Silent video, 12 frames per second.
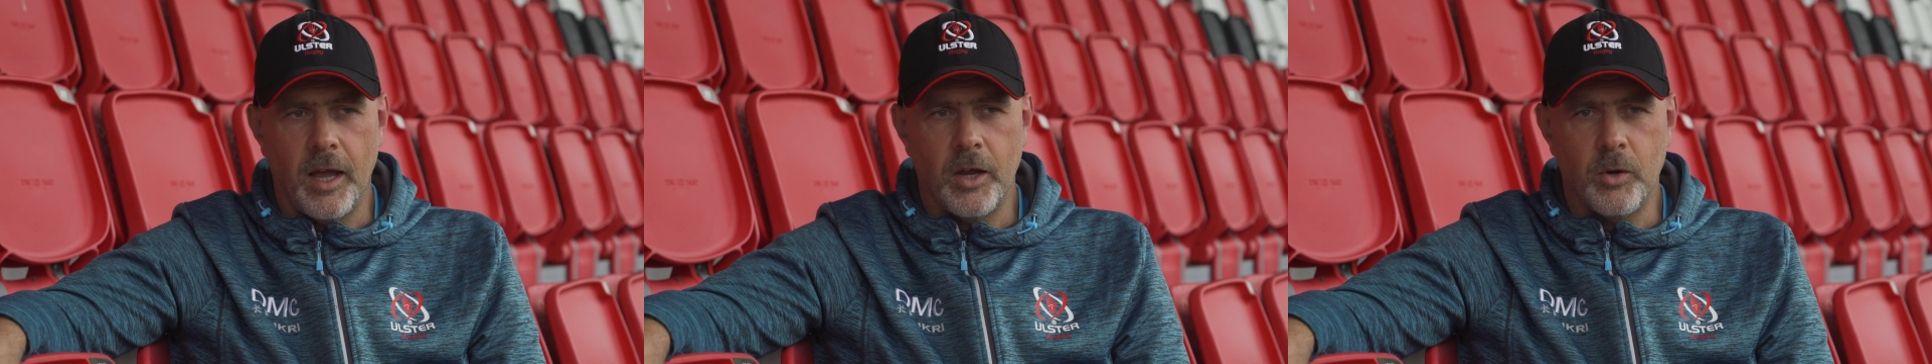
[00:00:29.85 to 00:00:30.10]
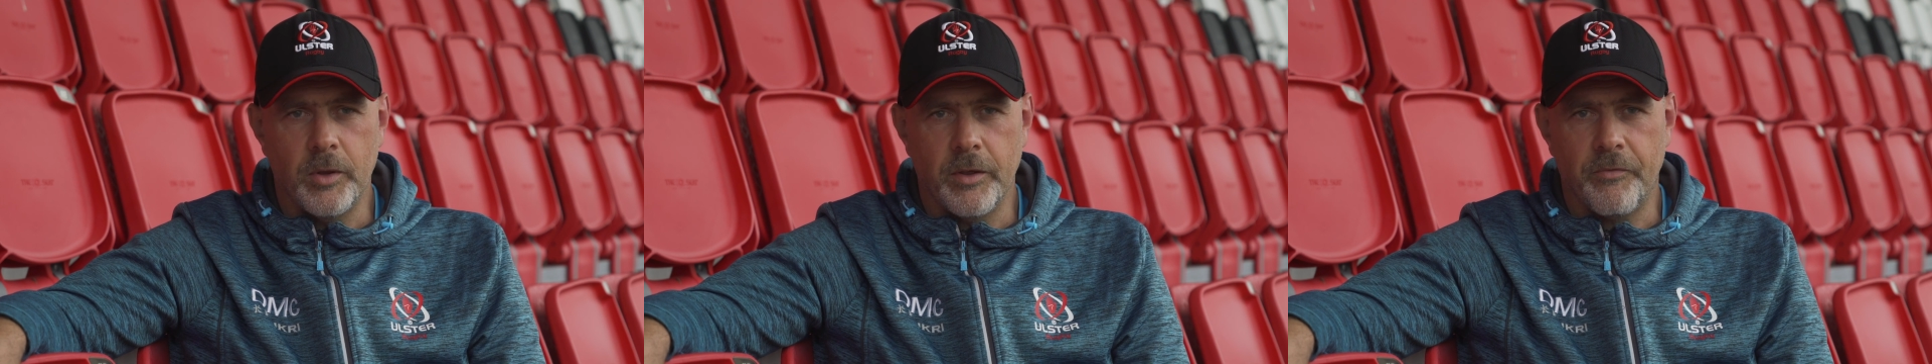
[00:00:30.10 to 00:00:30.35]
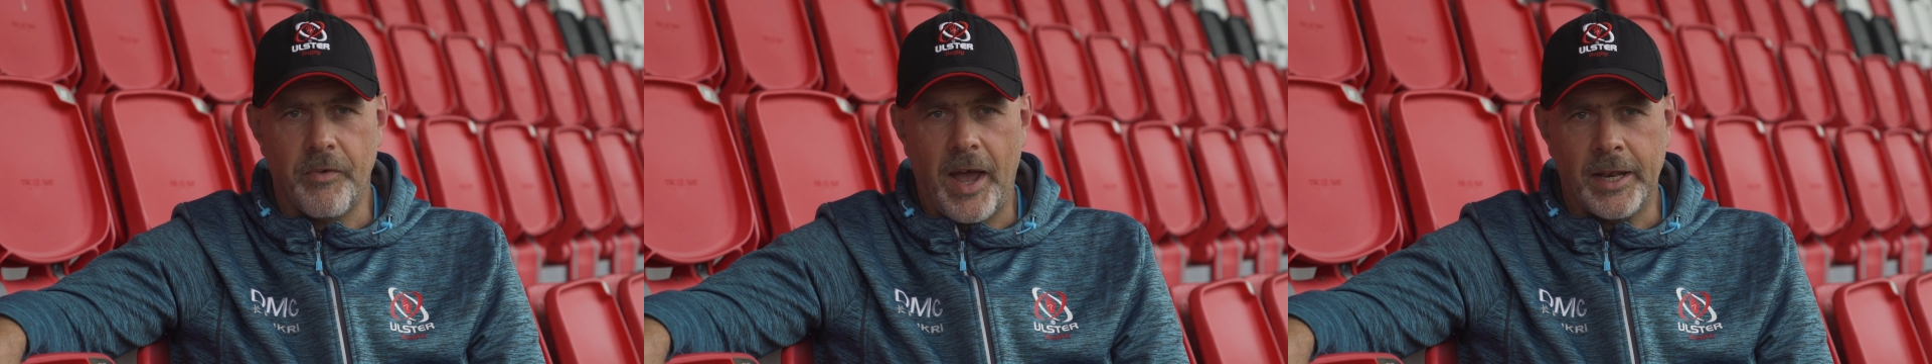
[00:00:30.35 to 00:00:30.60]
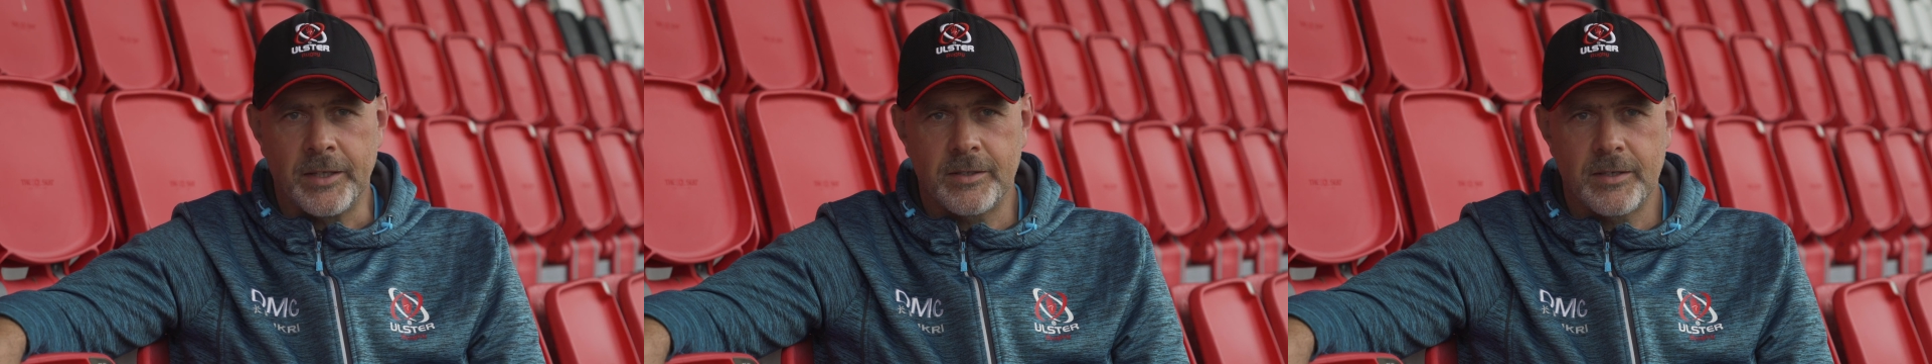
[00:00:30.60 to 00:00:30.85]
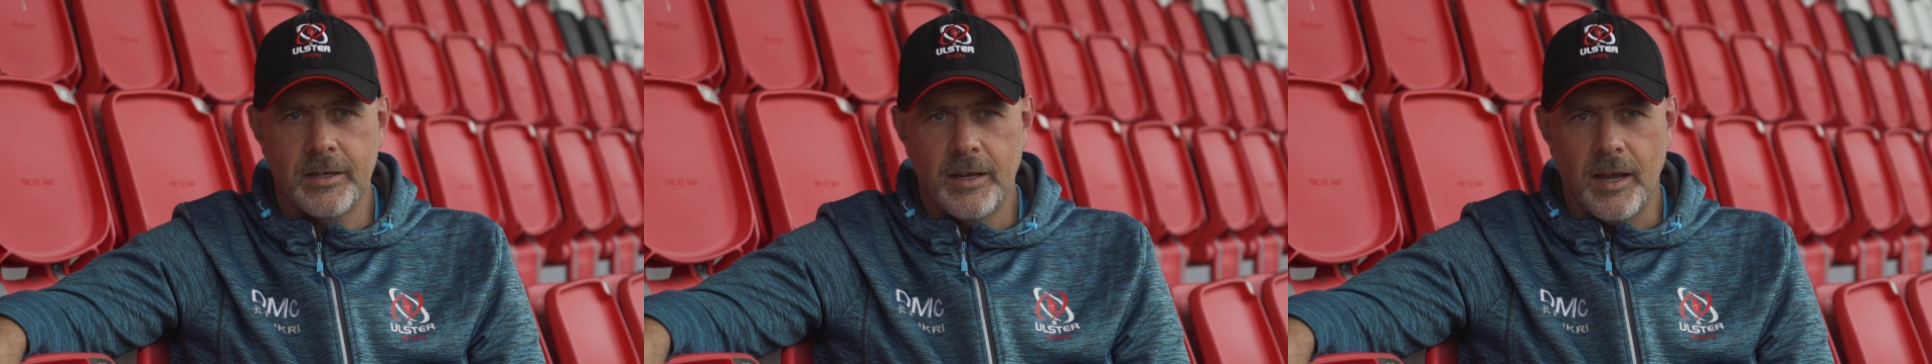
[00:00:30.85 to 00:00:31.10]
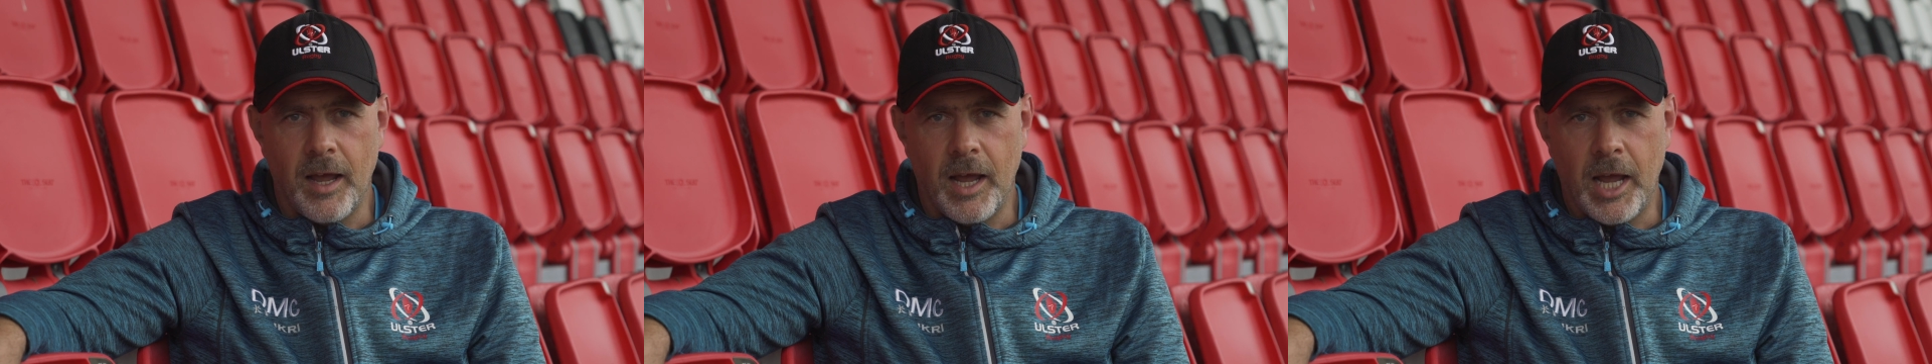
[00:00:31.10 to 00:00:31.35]
who are the fans,
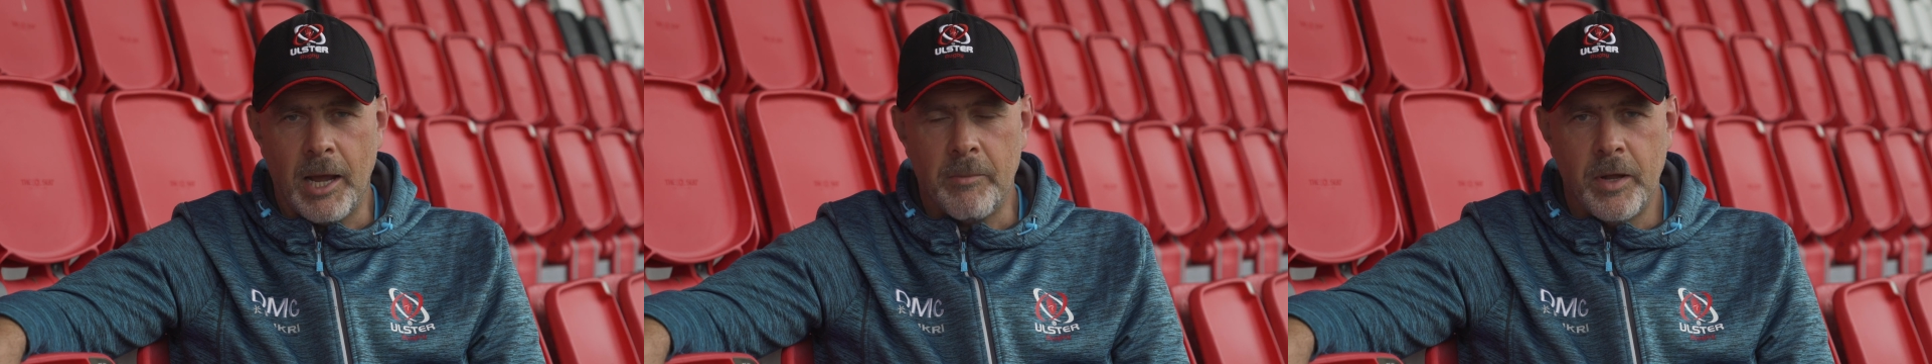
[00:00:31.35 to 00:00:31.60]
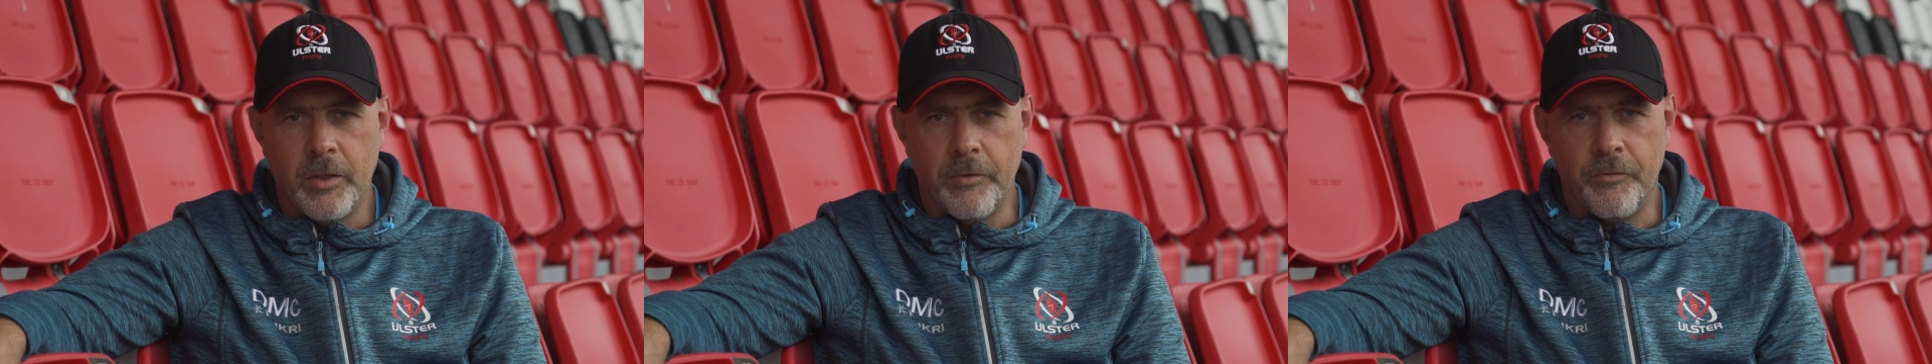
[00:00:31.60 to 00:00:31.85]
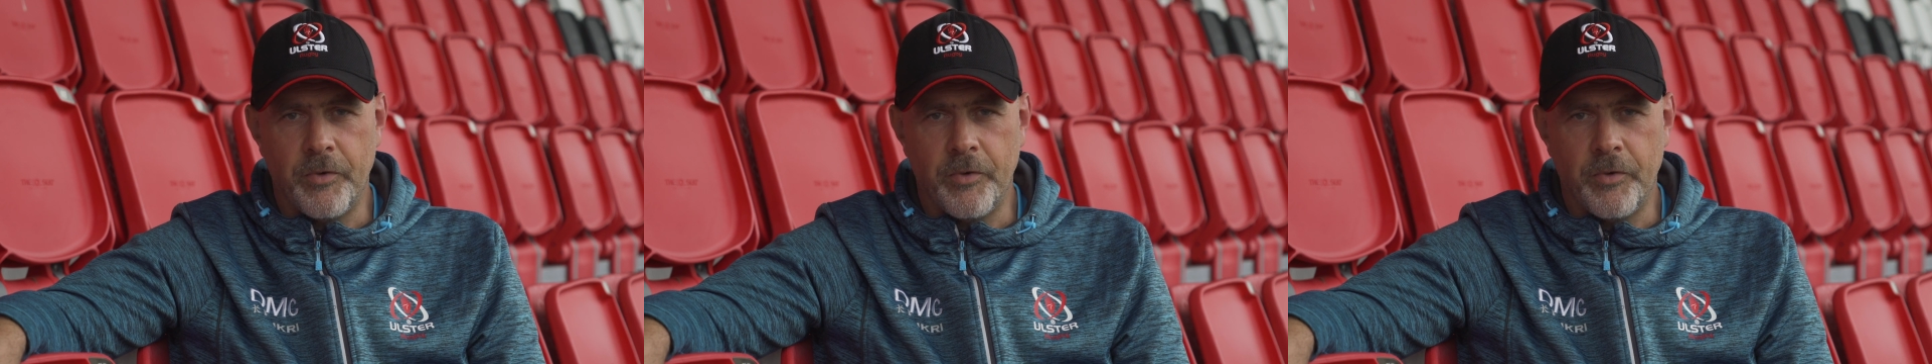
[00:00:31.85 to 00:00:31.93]
that